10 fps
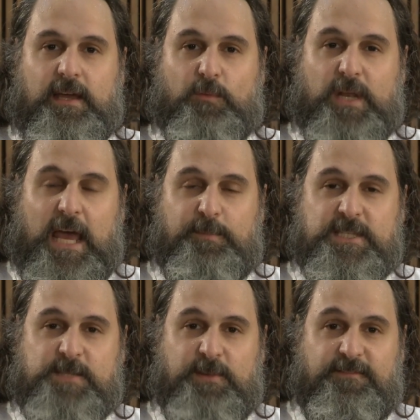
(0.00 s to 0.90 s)
and what
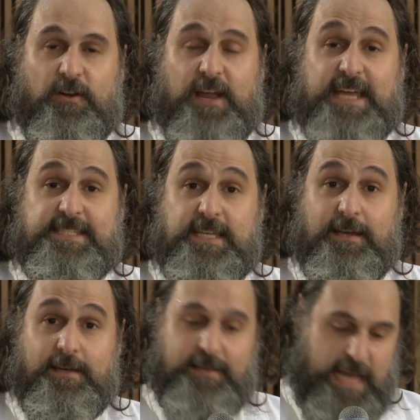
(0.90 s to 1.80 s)
happens befar
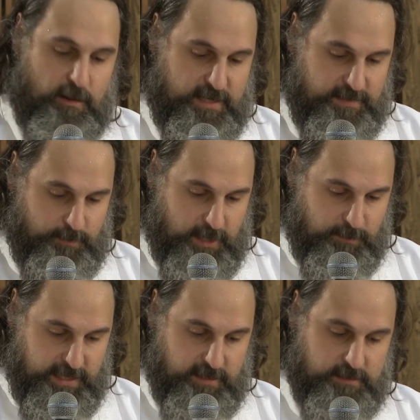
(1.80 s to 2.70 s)
hesia, out in the
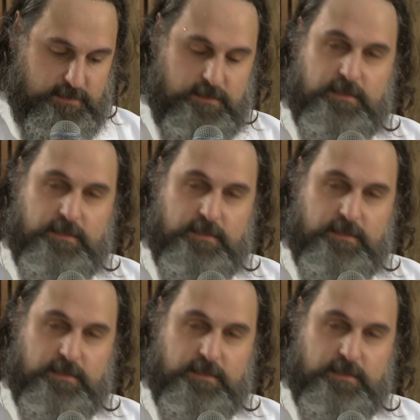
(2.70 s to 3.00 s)
public.